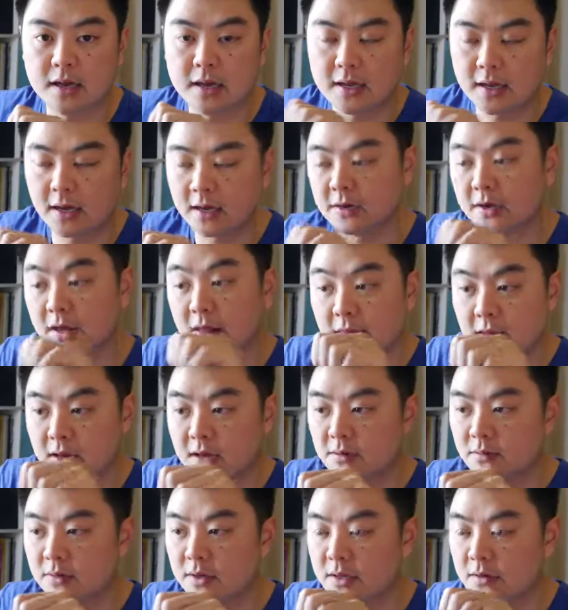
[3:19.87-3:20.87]
another
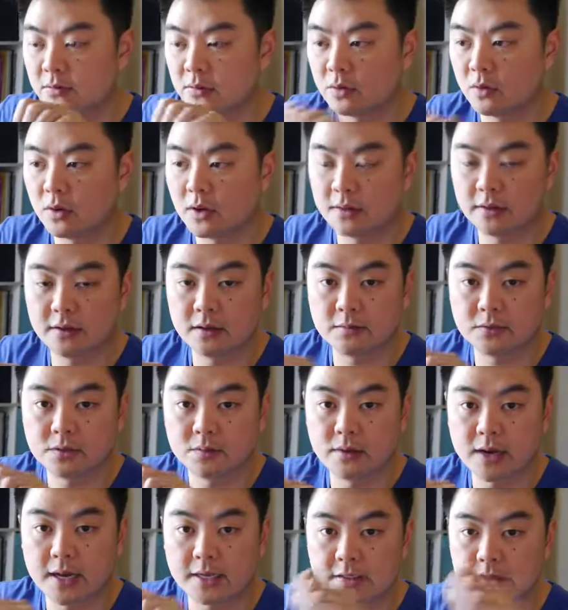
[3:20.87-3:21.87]
enemy, we want them
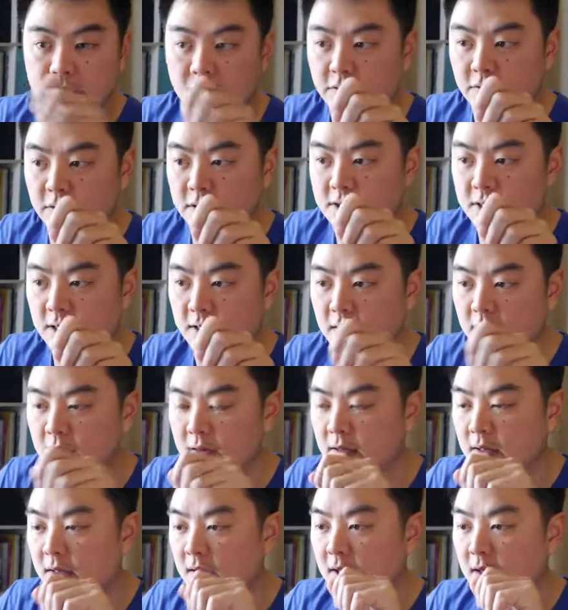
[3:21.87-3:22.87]
to bounce off of each other.